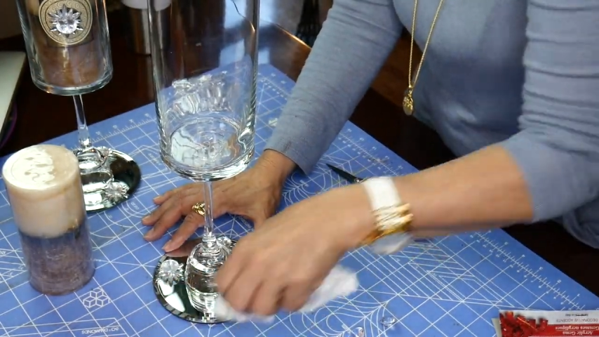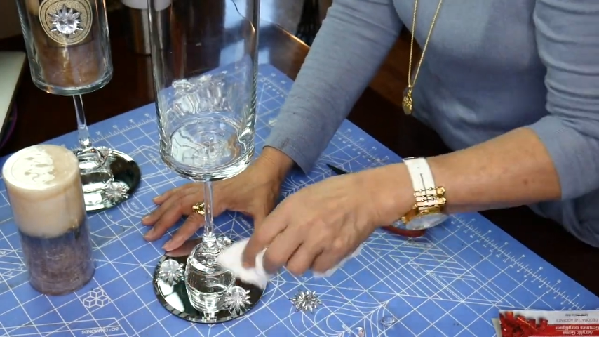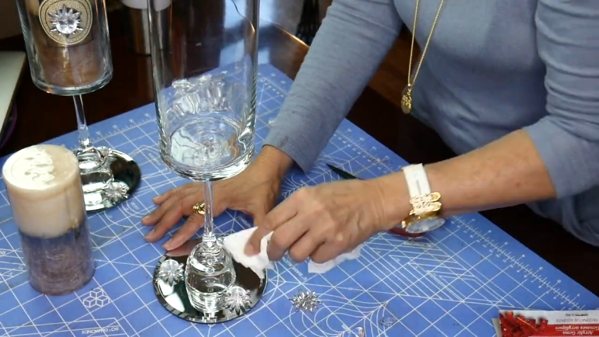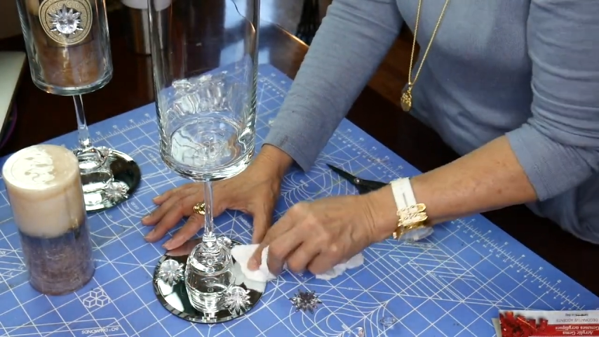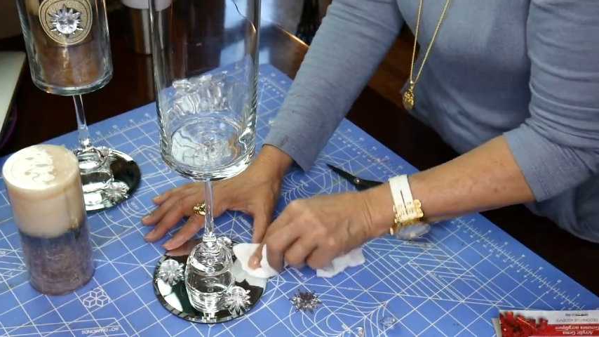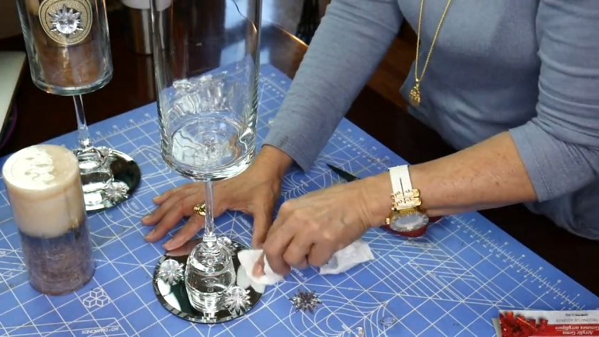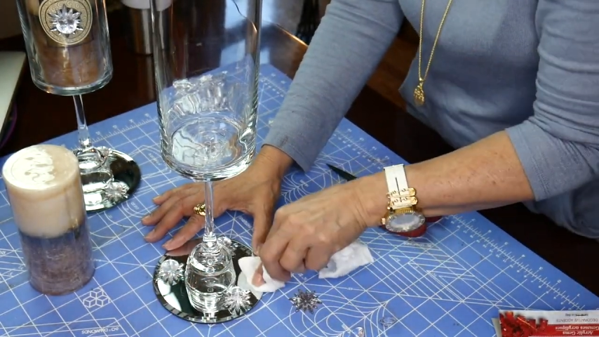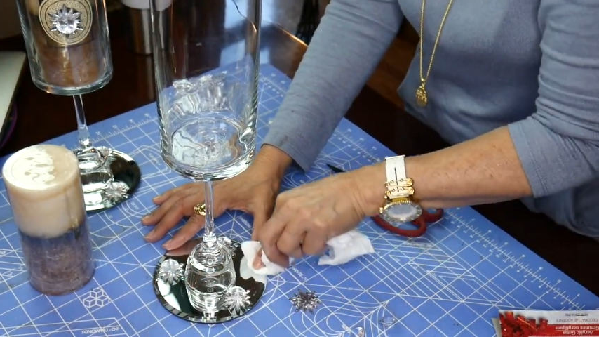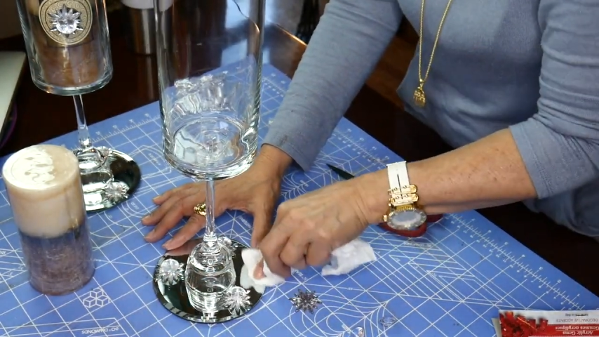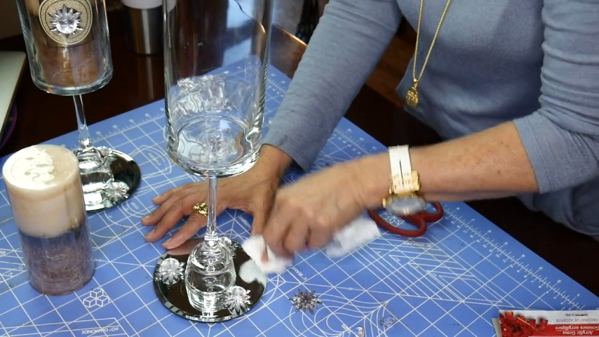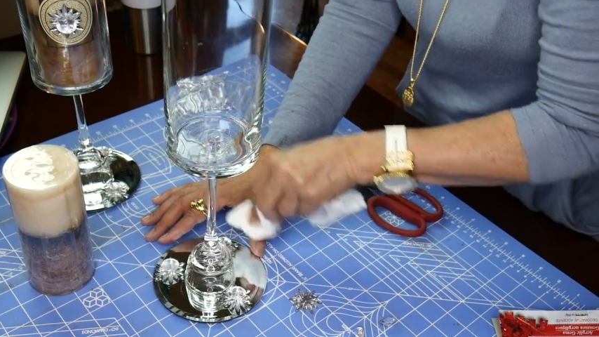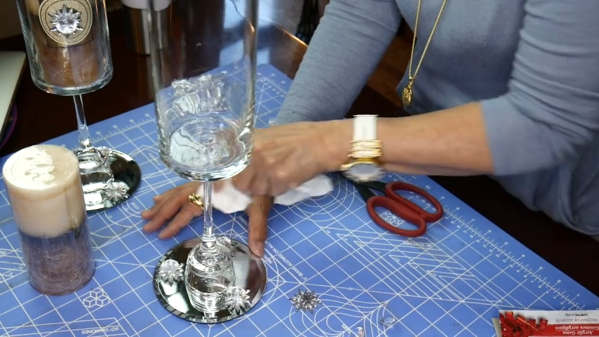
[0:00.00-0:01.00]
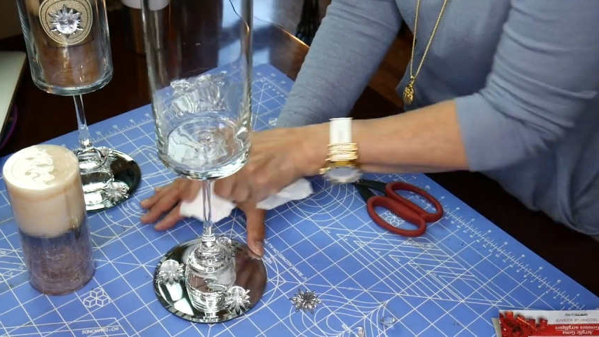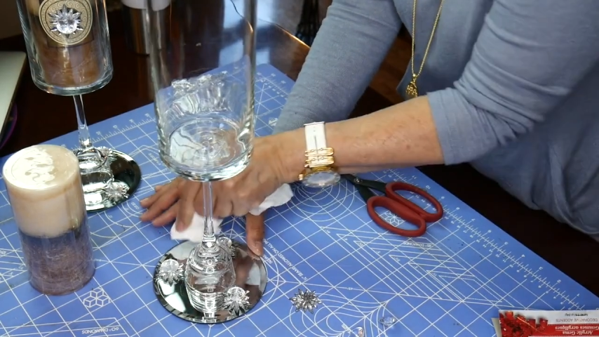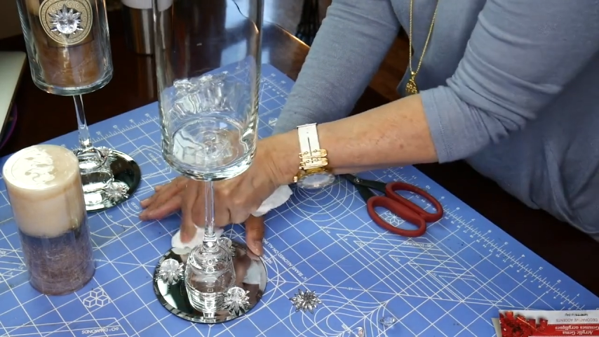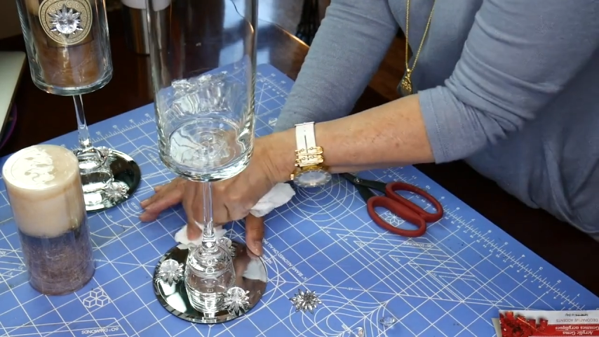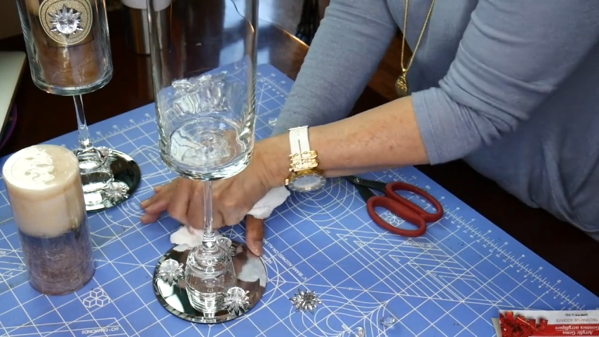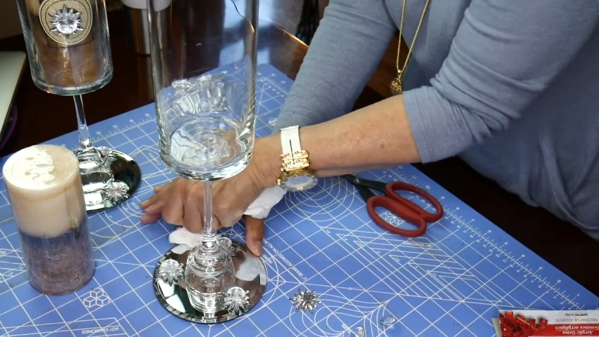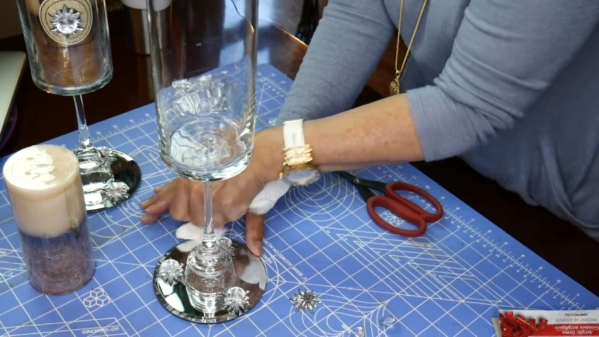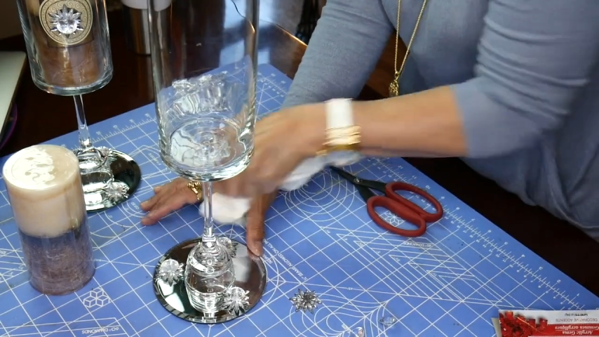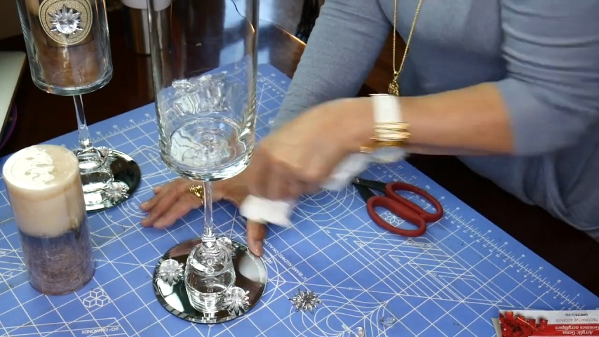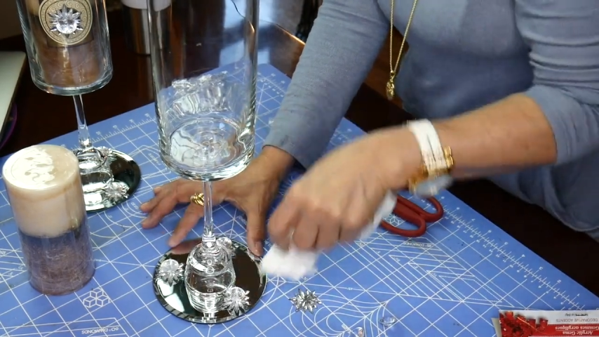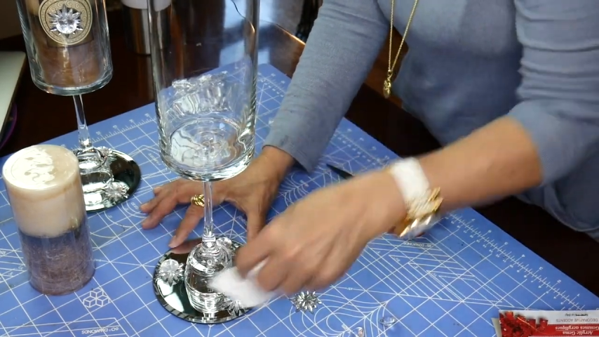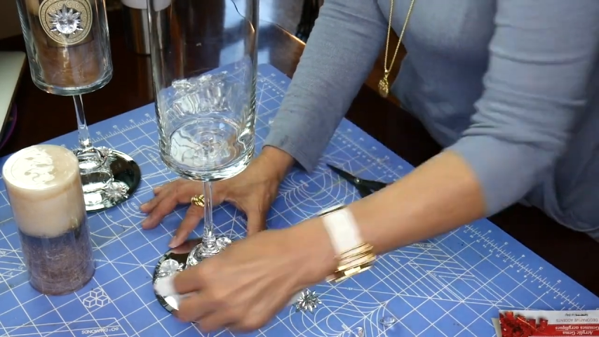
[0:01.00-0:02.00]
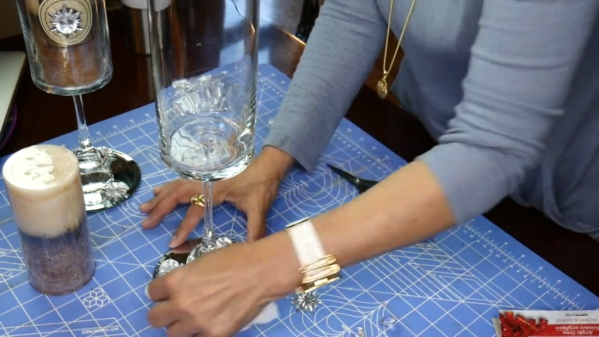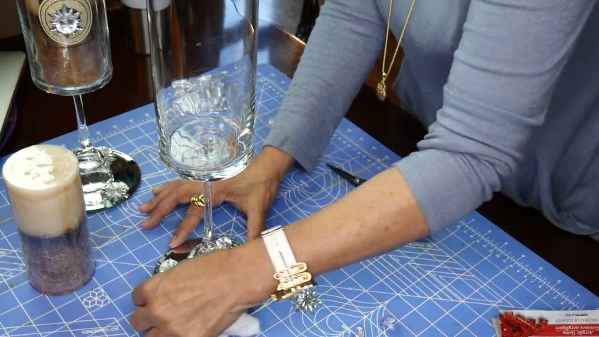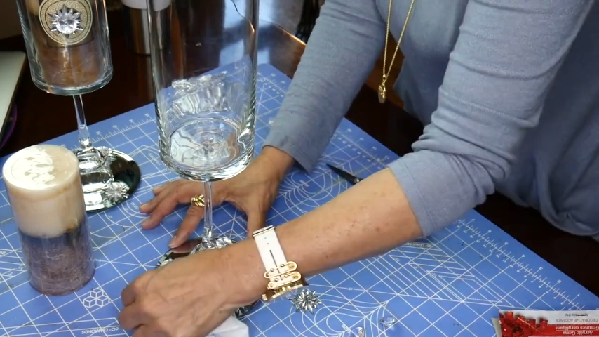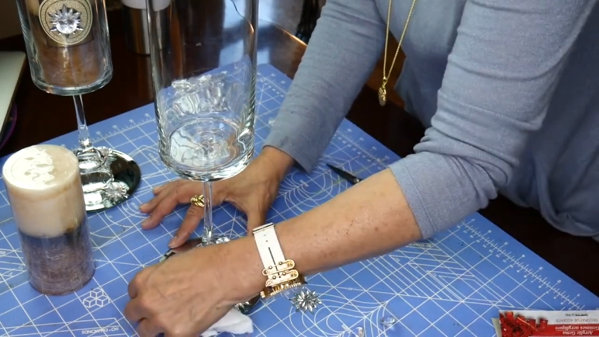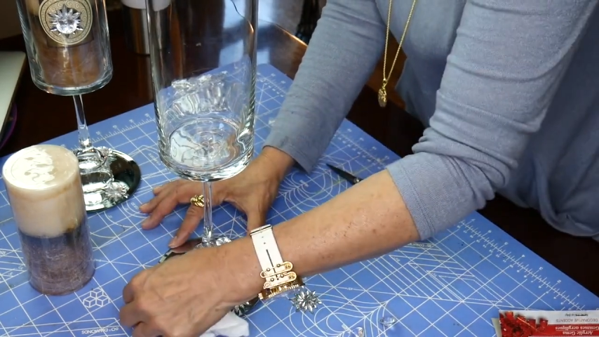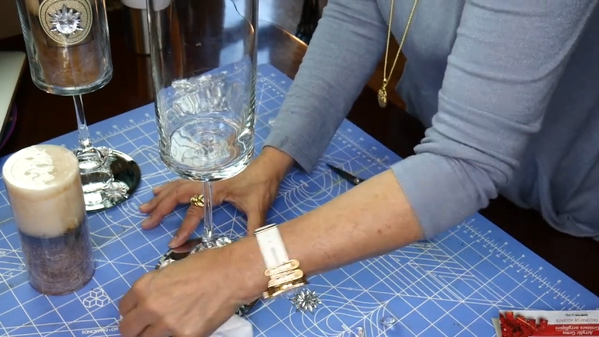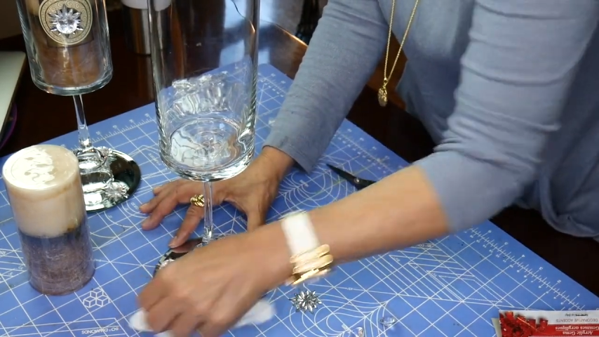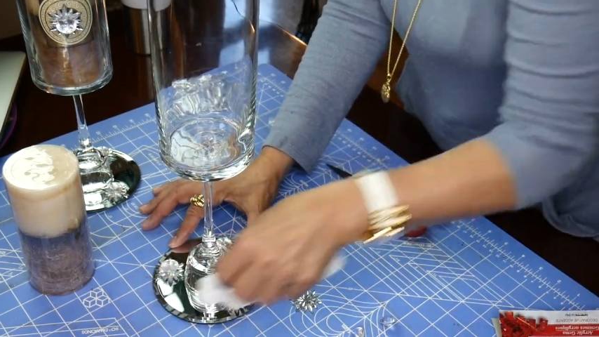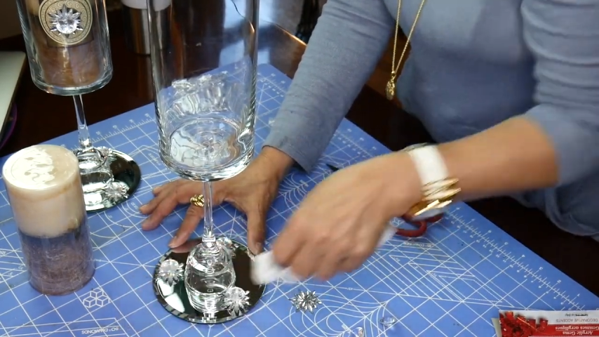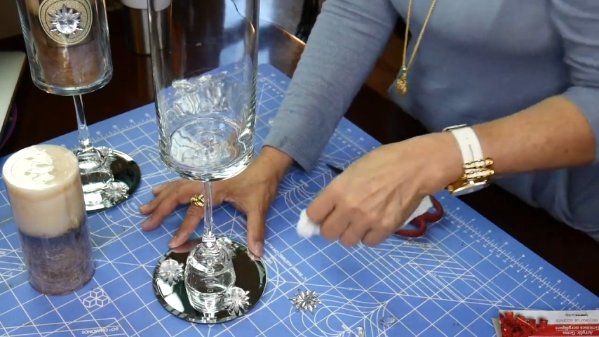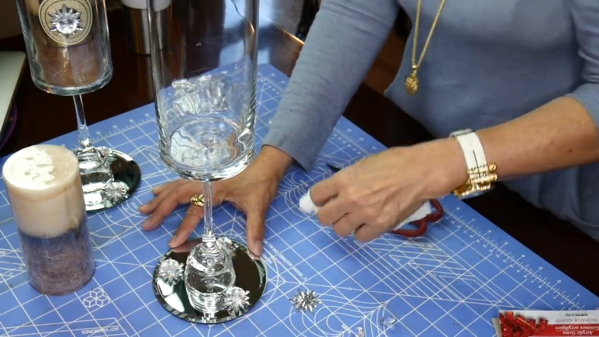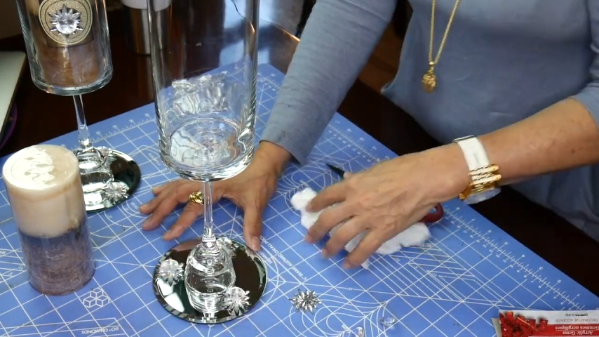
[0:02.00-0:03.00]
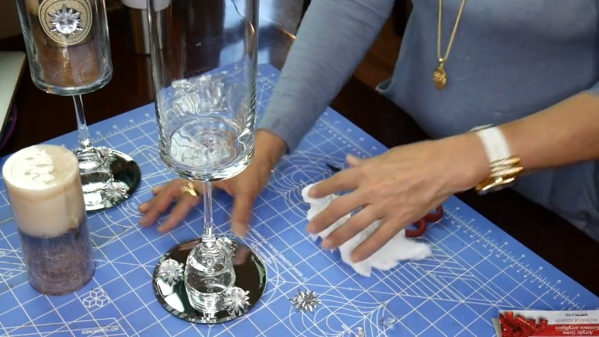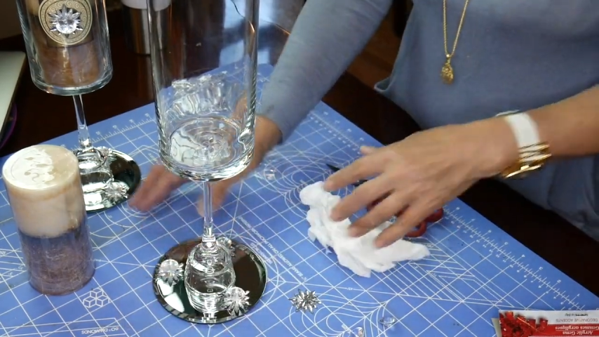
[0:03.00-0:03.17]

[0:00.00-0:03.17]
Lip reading: No face is visible, so there are no lips to read.